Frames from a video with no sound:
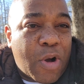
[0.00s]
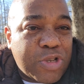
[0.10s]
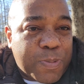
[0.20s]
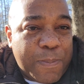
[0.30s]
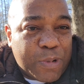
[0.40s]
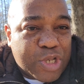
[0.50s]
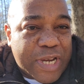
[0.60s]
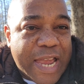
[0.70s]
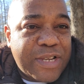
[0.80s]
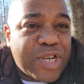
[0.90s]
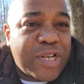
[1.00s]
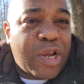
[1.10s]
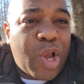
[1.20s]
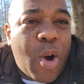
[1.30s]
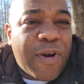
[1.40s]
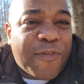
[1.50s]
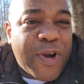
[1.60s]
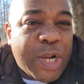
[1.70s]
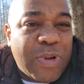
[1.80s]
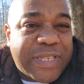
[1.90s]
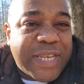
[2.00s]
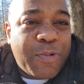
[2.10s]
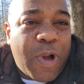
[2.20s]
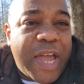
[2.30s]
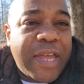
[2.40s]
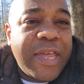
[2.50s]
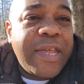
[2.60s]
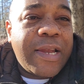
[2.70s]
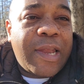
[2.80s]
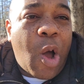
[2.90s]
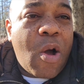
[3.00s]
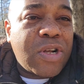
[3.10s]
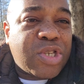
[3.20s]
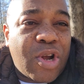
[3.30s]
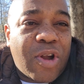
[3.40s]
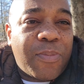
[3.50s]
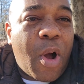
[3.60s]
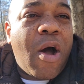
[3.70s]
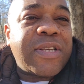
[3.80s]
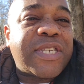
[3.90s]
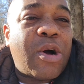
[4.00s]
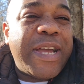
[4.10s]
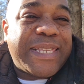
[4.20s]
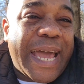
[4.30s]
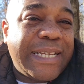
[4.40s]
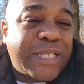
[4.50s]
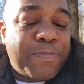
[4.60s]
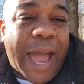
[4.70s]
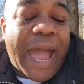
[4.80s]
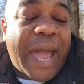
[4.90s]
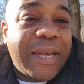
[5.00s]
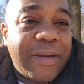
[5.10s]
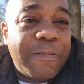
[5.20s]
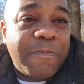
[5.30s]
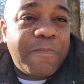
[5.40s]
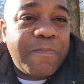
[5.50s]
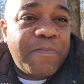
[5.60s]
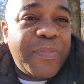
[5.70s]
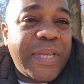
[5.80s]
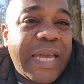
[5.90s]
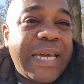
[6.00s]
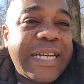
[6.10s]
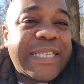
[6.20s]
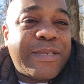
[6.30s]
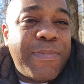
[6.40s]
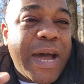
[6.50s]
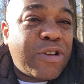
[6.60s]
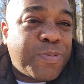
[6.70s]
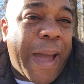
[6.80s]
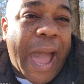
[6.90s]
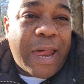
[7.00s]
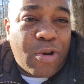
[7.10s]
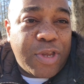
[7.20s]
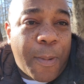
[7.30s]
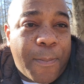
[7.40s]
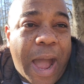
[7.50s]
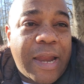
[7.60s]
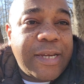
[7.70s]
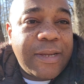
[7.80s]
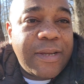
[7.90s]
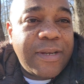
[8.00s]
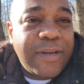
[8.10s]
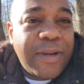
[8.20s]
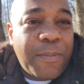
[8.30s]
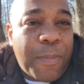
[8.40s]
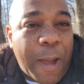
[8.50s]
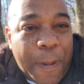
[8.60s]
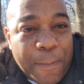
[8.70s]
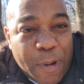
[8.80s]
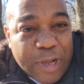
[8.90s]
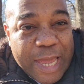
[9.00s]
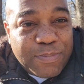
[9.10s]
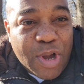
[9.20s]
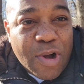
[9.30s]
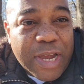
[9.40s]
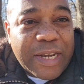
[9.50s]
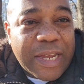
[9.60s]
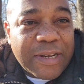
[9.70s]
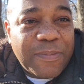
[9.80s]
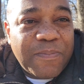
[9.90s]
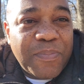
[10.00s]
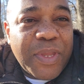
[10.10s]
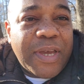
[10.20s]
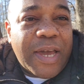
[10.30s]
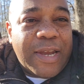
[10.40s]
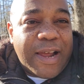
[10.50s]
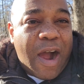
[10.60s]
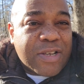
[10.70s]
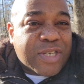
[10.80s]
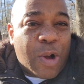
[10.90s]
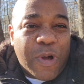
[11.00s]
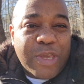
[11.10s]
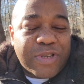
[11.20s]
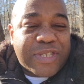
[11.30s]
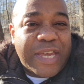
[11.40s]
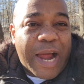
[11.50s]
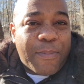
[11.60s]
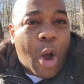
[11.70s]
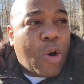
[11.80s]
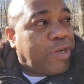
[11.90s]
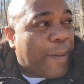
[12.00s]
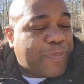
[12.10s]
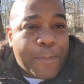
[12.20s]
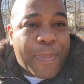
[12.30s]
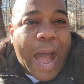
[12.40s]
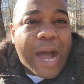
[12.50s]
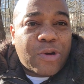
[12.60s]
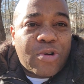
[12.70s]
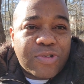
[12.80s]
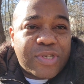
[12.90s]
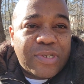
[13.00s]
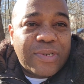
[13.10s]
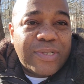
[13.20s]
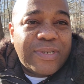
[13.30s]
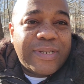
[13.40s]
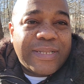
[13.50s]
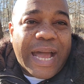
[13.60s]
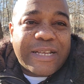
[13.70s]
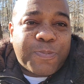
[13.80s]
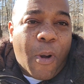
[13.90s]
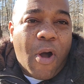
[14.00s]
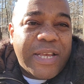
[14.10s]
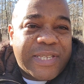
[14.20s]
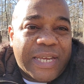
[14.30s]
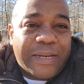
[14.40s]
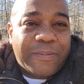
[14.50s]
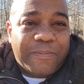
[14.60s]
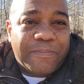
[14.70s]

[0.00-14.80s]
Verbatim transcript: Most people change in the lower frequency way long term. Also, it tastes bad and it smells bad on your body, but people keep doing it. And then also, when you see them holding up the bottles, that's poison.